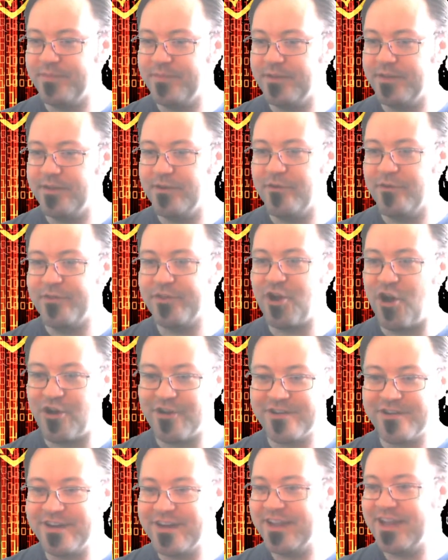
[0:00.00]
the
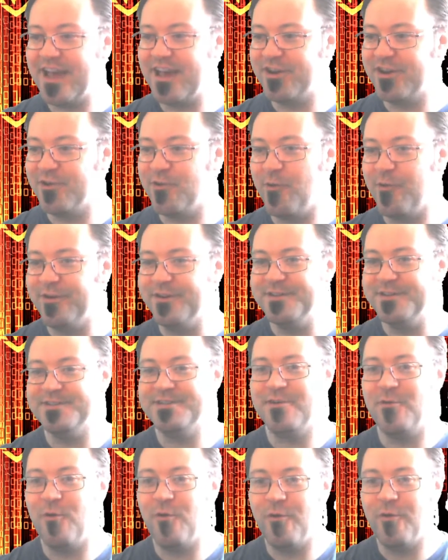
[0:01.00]
gardening categories,
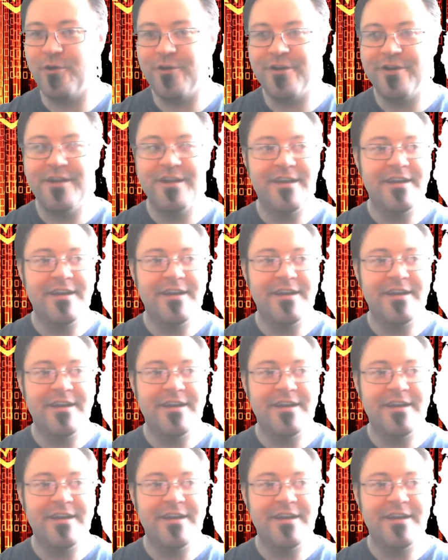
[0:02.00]
or